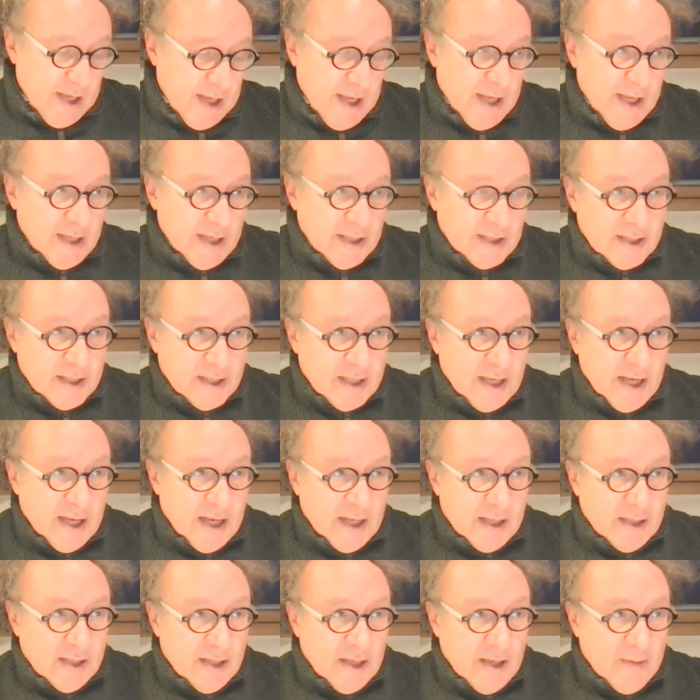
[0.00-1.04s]
is
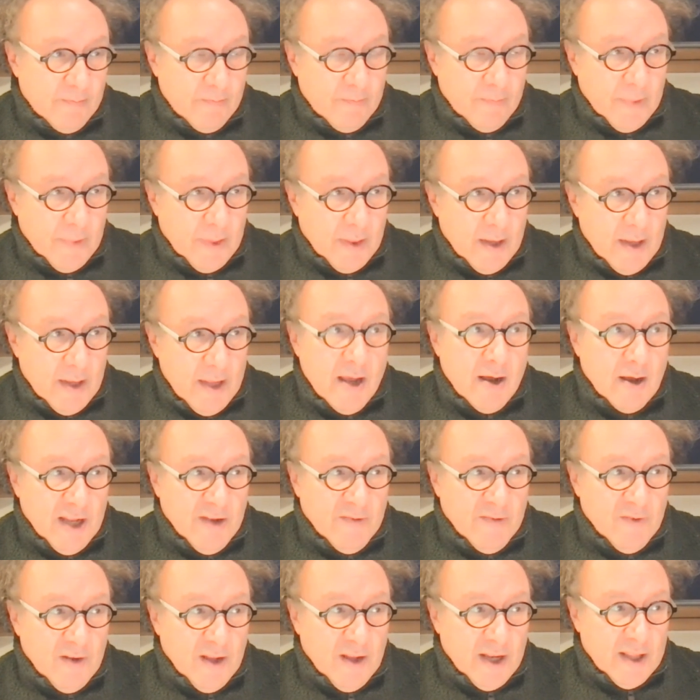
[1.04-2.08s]
that,
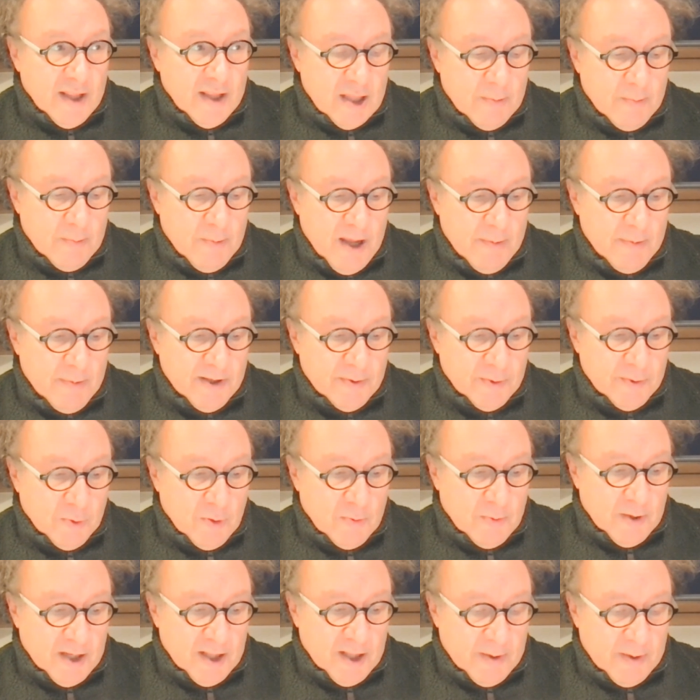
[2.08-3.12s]
if like in the papers you were talking
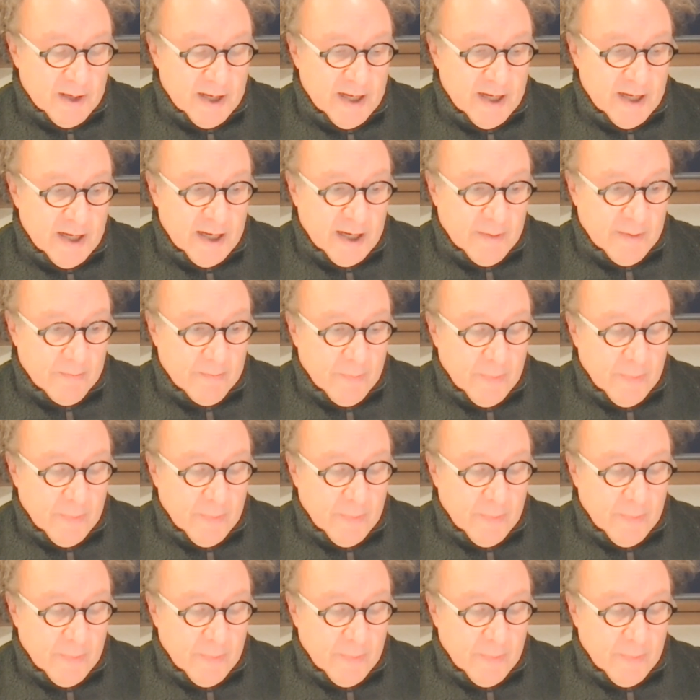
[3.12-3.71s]
about at the beginning,